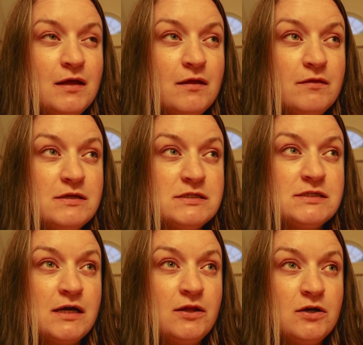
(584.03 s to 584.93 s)
The
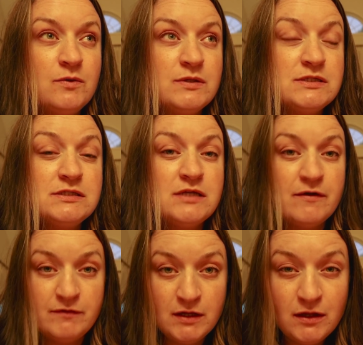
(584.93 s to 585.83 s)
cellar was
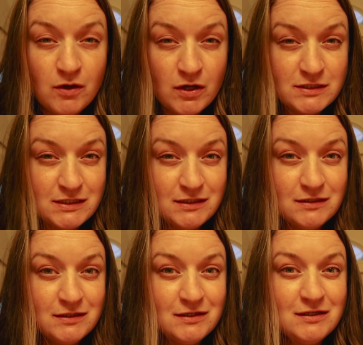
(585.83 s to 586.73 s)
definitely haunted.
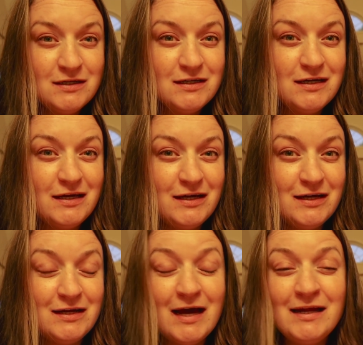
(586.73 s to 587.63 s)

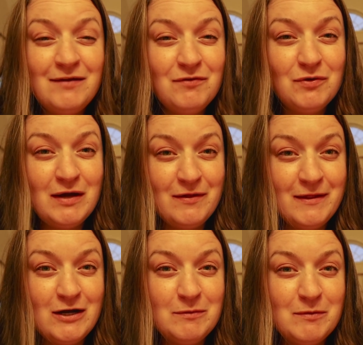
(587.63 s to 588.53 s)
And I didn't even go down
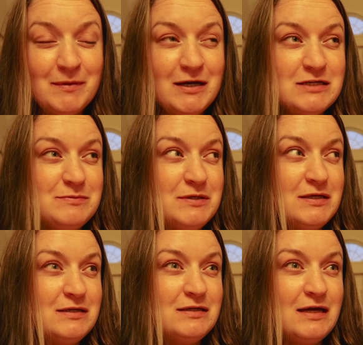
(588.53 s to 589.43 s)
there, but my
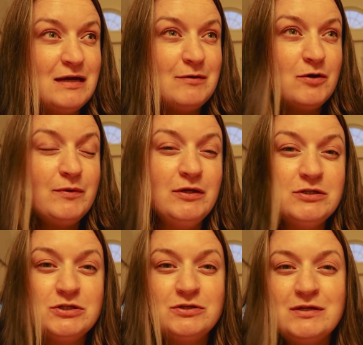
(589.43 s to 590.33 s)
husband and our
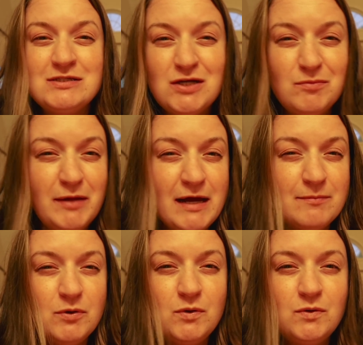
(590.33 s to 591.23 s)
realtor, they saw black
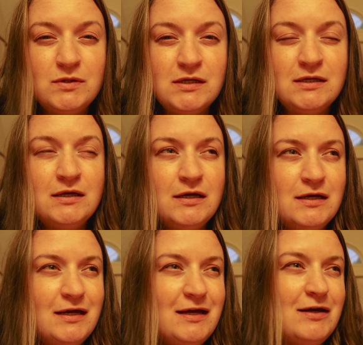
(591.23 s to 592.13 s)
mold.
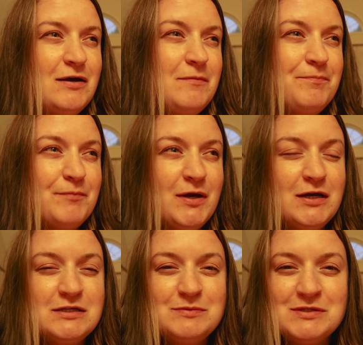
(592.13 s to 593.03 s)
My
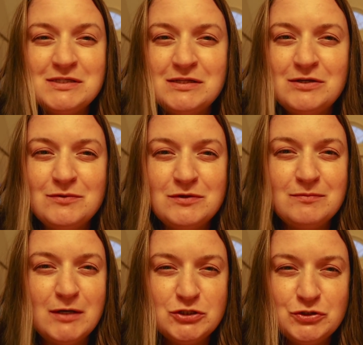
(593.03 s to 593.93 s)
husband said there were
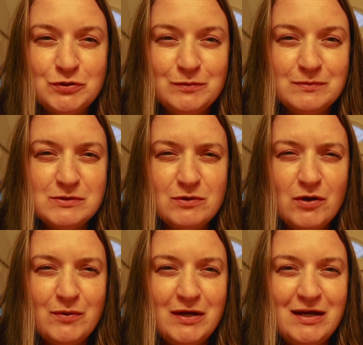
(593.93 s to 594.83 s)
mushrooms
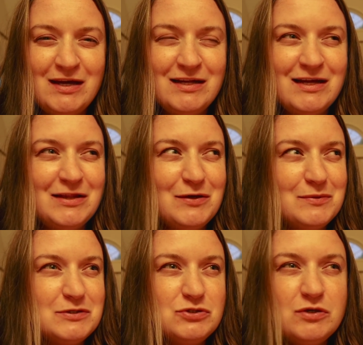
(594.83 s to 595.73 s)
growing and there
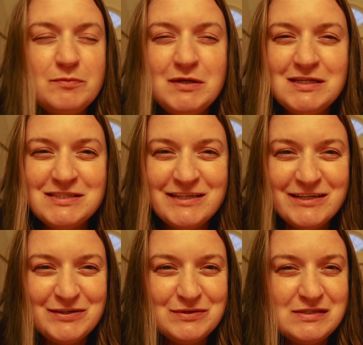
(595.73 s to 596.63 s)
was dripping
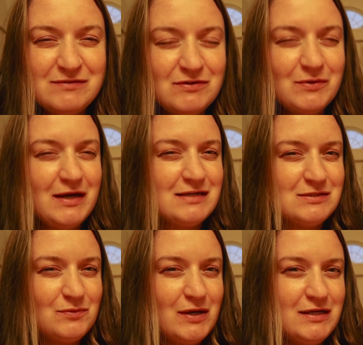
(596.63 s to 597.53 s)
sounds, even though it
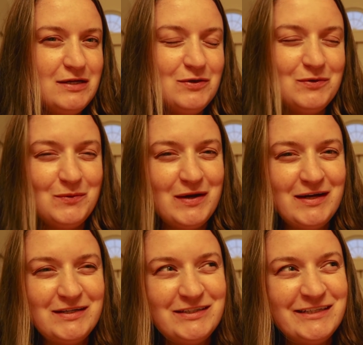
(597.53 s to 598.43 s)
hasn't rained here in a
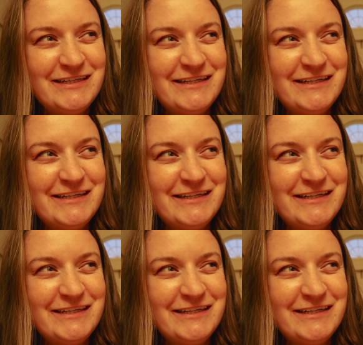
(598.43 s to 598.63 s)
while.